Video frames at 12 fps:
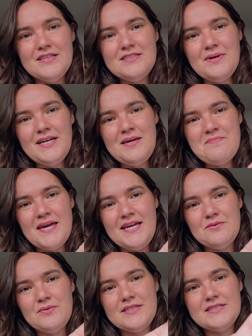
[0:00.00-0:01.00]
this one I
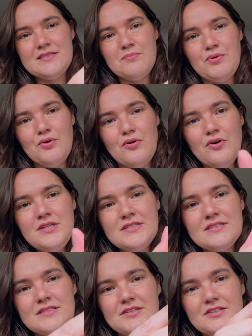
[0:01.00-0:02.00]
made with
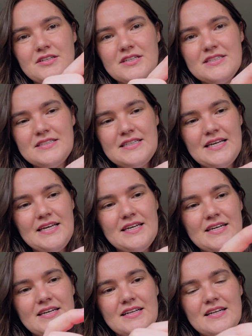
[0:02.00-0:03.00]
supports, so you can
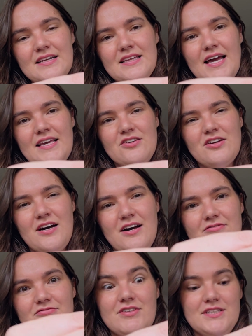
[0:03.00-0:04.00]
see it, like you
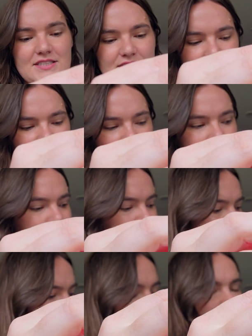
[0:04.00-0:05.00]
can't really see I
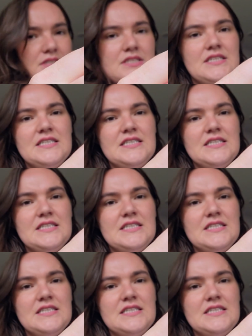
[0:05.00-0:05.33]
suppose.